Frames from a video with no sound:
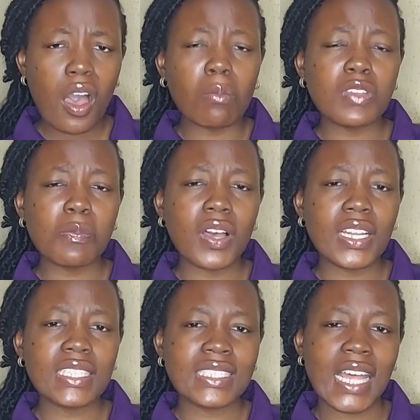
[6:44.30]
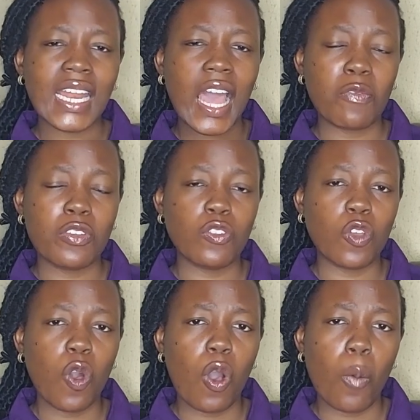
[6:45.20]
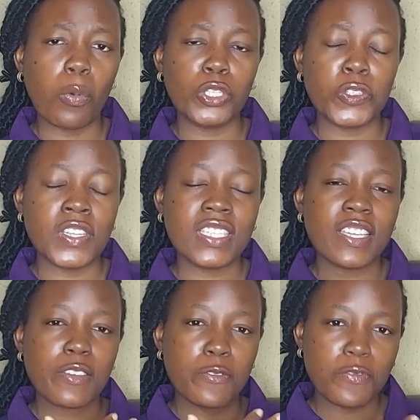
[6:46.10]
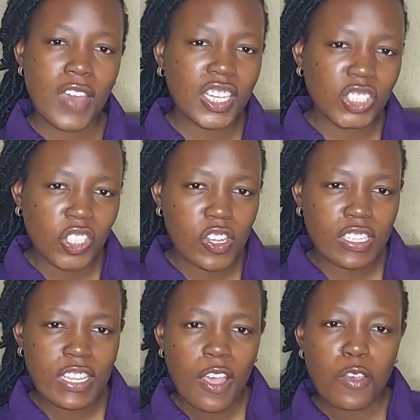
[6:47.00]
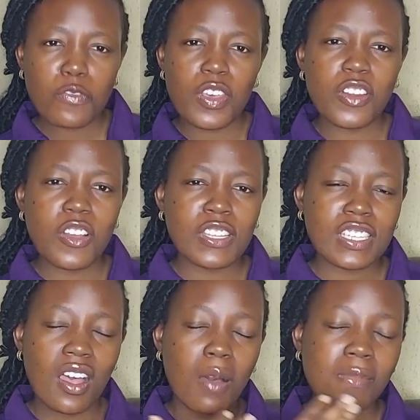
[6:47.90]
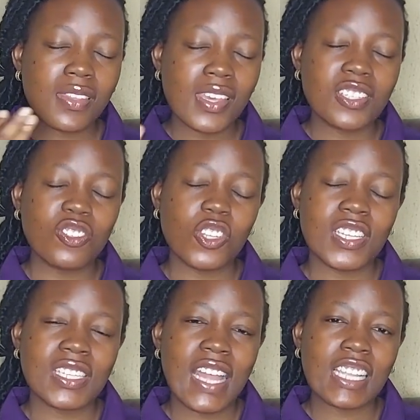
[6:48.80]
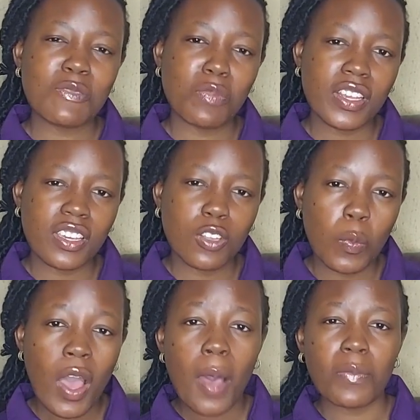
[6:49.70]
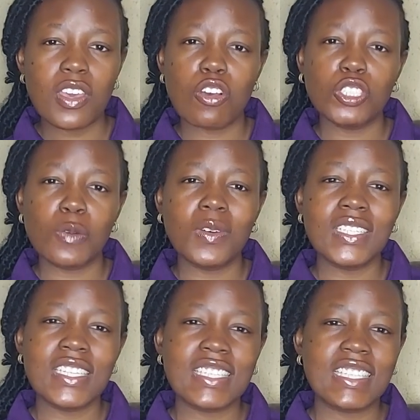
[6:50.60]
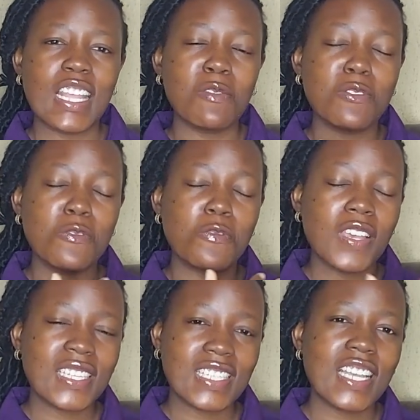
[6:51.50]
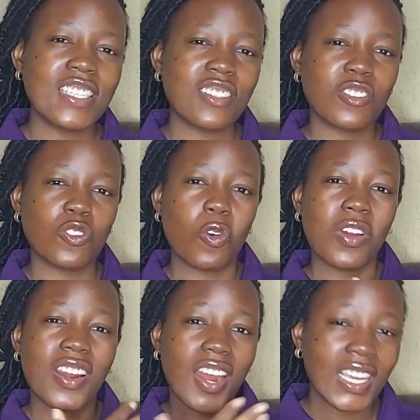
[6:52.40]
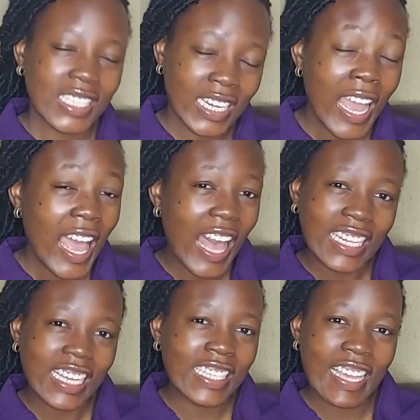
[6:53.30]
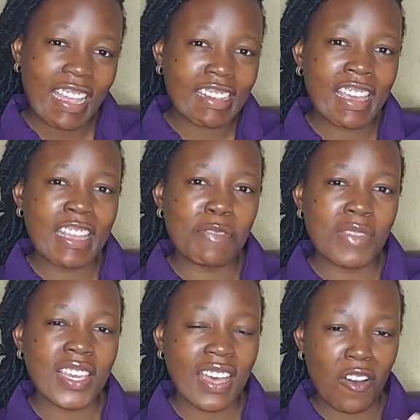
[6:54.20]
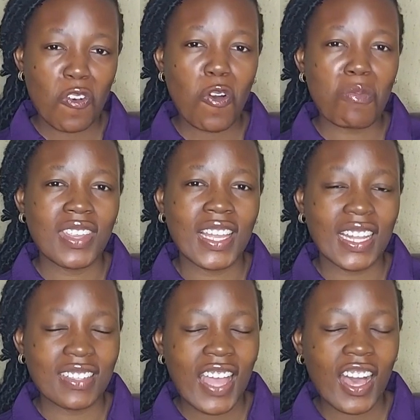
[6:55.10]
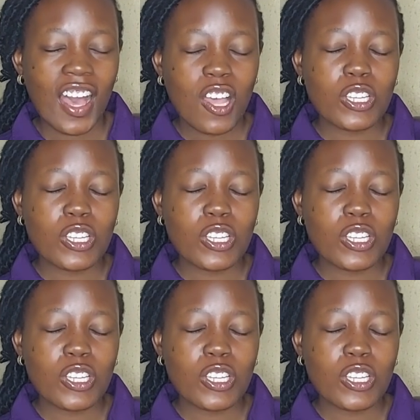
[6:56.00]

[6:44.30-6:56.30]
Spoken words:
The body start having opportunistic infections, various things just start springing up because your body is left defenseless, it is unguarded, and then any enemy can come in and attack.